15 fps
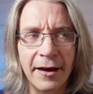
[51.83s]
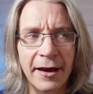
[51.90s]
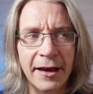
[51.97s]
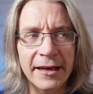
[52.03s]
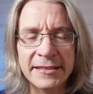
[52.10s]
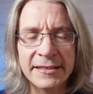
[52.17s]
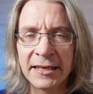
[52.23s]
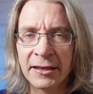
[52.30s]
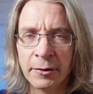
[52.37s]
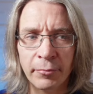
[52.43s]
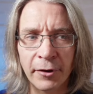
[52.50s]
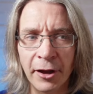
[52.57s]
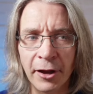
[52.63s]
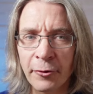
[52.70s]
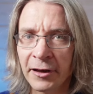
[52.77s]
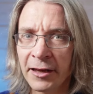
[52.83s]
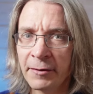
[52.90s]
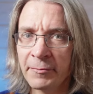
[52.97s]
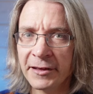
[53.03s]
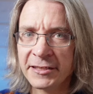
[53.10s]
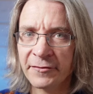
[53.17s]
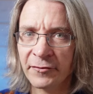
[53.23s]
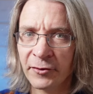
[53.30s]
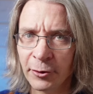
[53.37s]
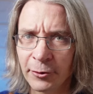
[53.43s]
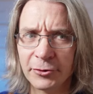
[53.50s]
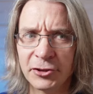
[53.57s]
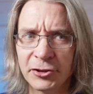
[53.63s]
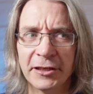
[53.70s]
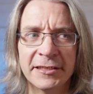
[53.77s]
It's going to blow the limits of Google
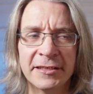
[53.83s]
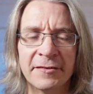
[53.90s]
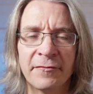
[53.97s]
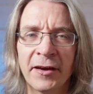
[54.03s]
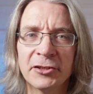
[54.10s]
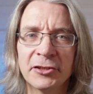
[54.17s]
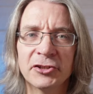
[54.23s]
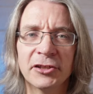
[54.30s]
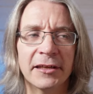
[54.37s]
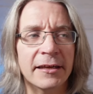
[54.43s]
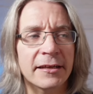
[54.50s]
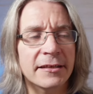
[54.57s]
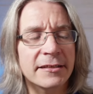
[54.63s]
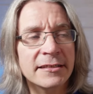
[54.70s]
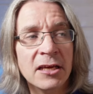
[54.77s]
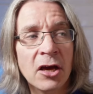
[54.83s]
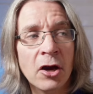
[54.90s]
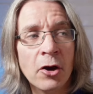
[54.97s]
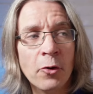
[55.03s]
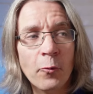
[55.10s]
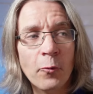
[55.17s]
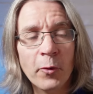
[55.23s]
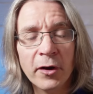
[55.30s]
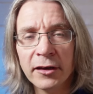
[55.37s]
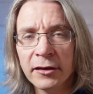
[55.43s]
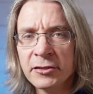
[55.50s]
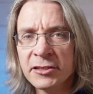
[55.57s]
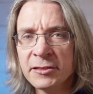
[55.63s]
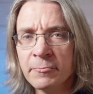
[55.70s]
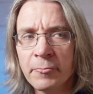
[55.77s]
Sheets eventually. So we're going to do
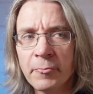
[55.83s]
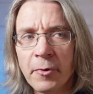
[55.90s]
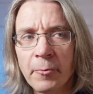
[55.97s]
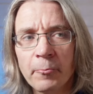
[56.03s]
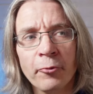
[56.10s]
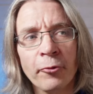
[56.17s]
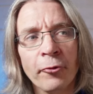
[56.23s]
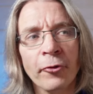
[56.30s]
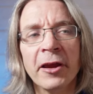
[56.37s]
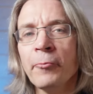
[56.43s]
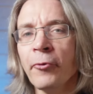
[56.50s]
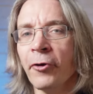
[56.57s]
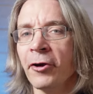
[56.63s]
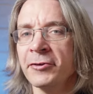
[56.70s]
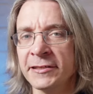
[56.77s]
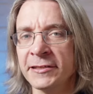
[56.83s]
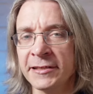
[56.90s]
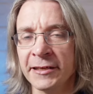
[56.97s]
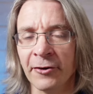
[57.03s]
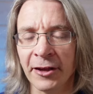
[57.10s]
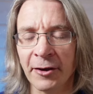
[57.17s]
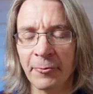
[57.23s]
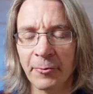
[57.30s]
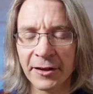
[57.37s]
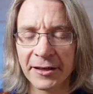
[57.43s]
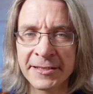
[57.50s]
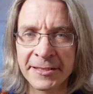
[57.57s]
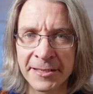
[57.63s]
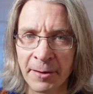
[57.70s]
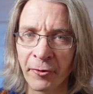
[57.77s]
some pre-processing on it. We're going
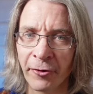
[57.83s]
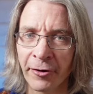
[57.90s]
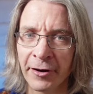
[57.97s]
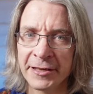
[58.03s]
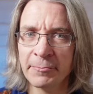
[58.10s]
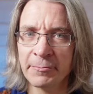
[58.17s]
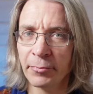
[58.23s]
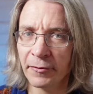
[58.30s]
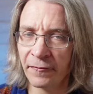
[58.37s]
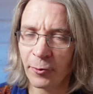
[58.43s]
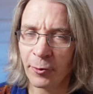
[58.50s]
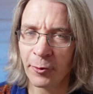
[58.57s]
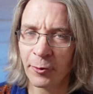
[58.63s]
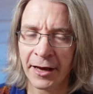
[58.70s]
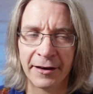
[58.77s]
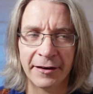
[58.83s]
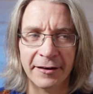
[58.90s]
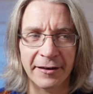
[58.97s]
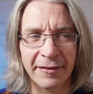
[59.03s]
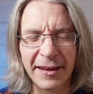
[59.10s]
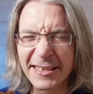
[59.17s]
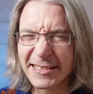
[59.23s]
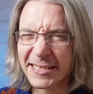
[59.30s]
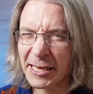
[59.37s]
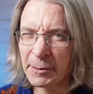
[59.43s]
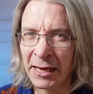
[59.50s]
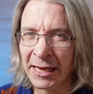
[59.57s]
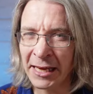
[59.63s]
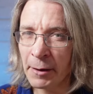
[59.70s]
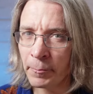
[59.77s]
to summarize it beforehand, and that's going to
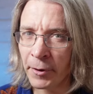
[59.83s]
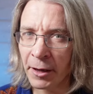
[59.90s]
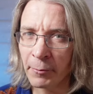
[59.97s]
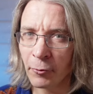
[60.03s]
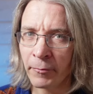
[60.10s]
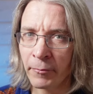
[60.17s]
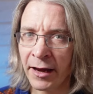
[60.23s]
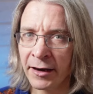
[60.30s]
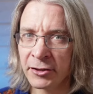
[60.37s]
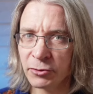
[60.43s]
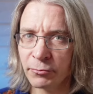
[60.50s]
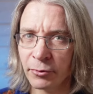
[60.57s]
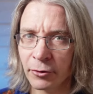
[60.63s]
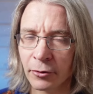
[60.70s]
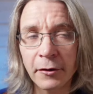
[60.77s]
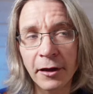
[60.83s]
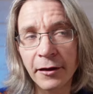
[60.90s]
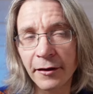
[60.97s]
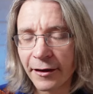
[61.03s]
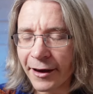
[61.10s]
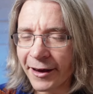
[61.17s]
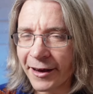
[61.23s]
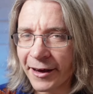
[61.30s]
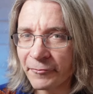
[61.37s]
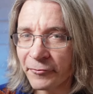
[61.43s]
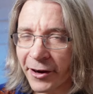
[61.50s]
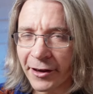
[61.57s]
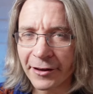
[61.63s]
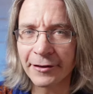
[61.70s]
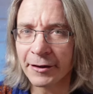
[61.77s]
make it a bit more manageable and,
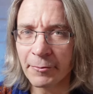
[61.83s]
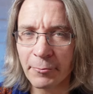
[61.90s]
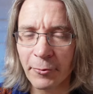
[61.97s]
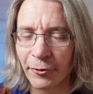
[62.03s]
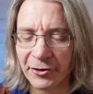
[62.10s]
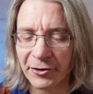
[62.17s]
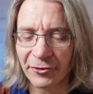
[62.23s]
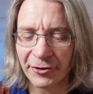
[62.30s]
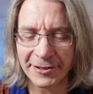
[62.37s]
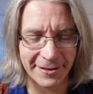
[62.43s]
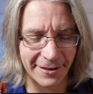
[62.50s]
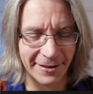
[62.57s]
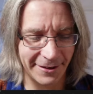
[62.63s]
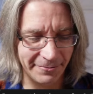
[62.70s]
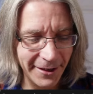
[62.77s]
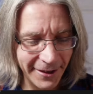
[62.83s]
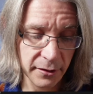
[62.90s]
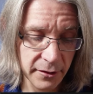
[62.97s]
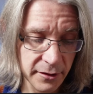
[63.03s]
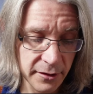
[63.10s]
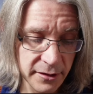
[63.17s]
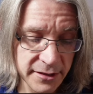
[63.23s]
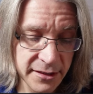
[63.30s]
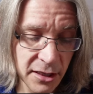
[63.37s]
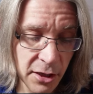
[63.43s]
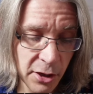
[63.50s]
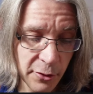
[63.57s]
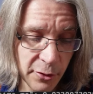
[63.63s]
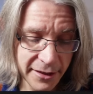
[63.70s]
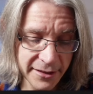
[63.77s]
frankly, more interesting.
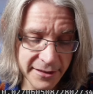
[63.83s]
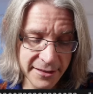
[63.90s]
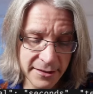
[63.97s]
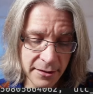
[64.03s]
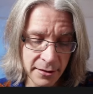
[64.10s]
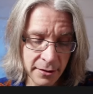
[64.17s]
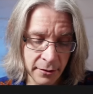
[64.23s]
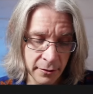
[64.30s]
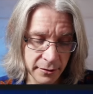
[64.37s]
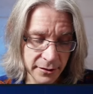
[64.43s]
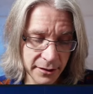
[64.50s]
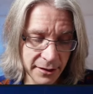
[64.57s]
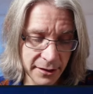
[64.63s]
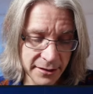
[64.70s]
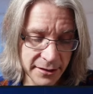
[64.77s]
So let's start. Let's